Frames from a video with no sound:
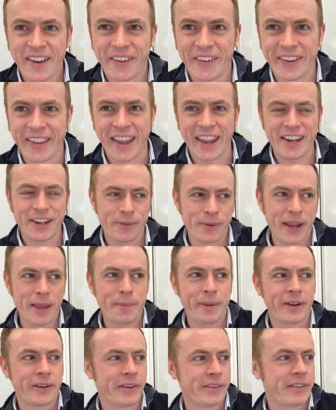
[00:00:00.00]
on it anyway,
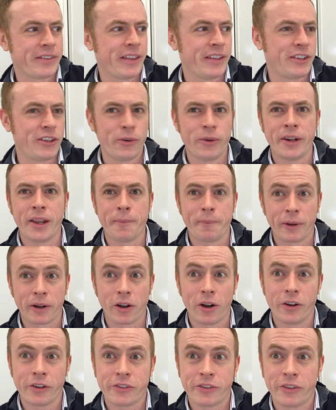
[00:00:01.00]
because they're doing it
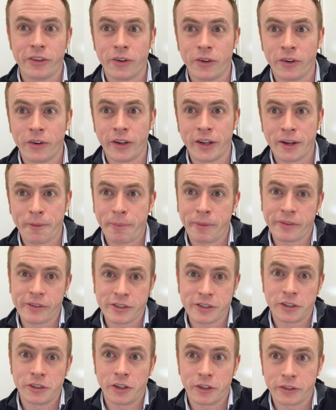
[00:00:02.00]
because you're in a
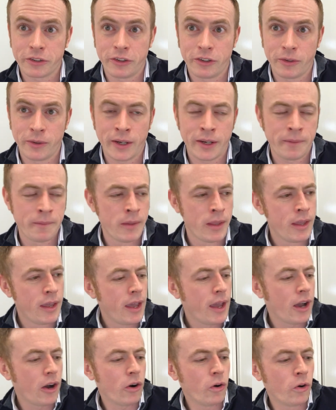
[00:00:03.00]
position not to do it.
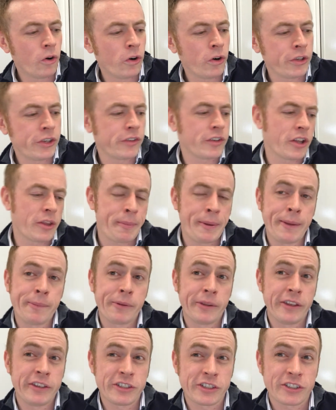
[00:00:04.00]
Or you've got the
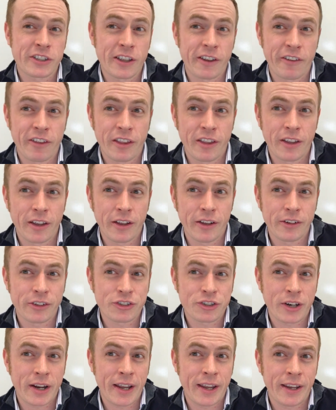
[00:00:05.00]
people that just
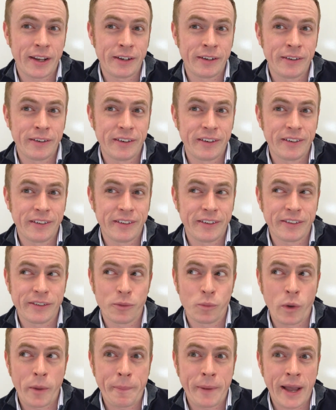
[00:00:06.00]
try and
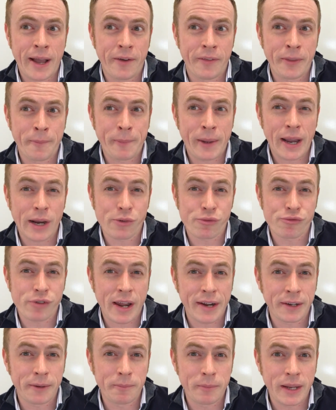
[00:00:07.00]
whip it out the bag
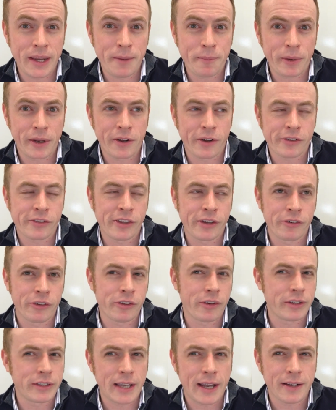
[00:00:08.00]
randomly because their
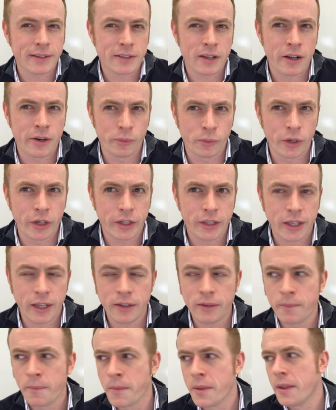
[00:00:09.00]
other attacks aren't
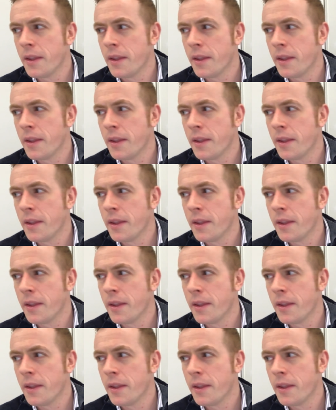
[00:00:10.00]
working.